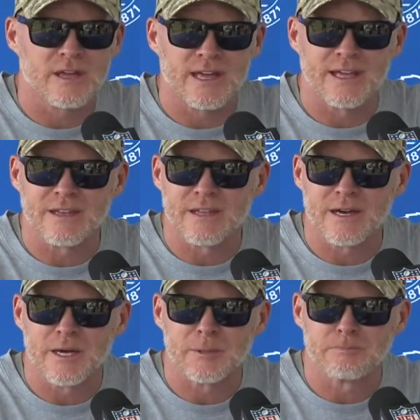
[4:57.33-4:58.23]
And
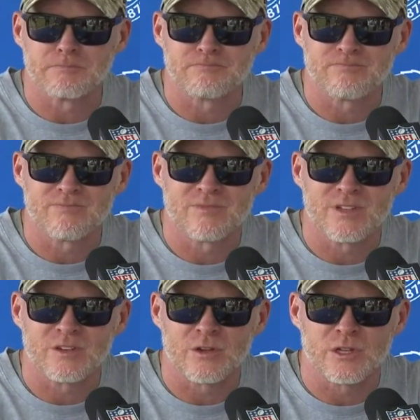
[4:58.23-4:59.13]
um,
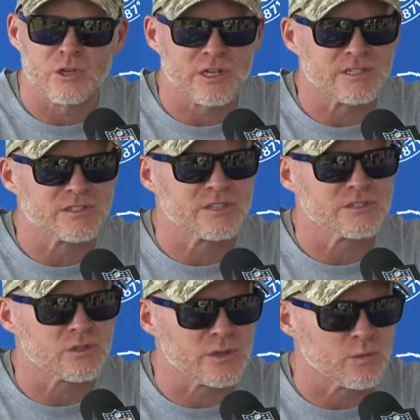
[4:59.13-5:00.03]
you know, you look at his
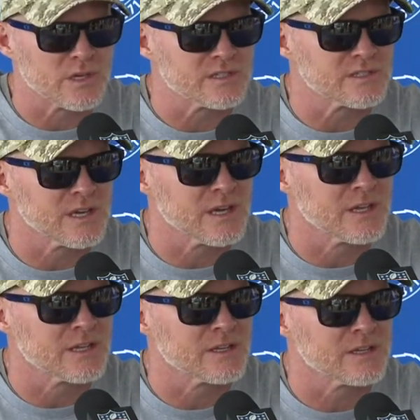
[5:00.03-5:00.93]
history and what he's
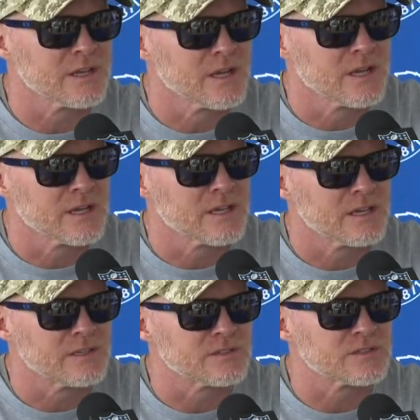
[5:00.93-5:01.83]
done,
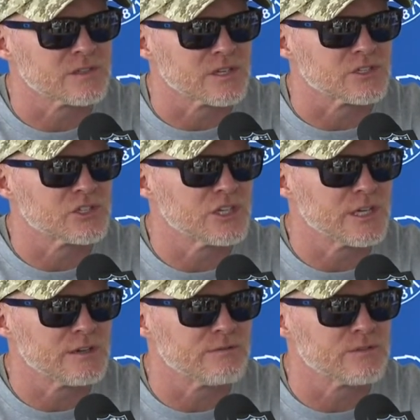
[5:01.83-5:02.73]
and he's
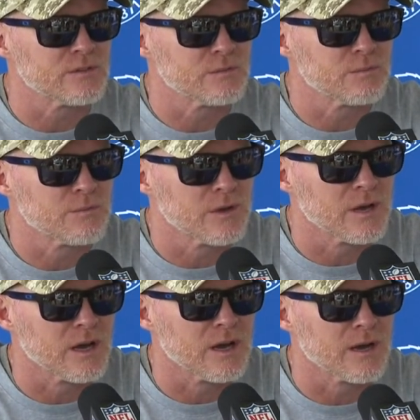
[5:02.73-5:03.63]
achieved
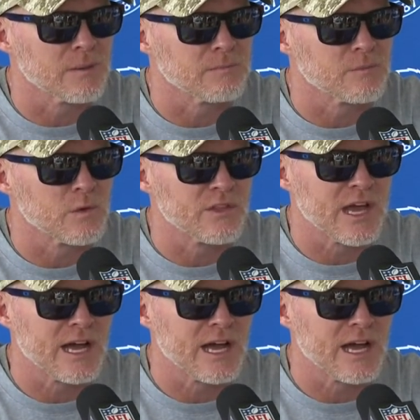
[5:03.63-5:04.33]
uh, when the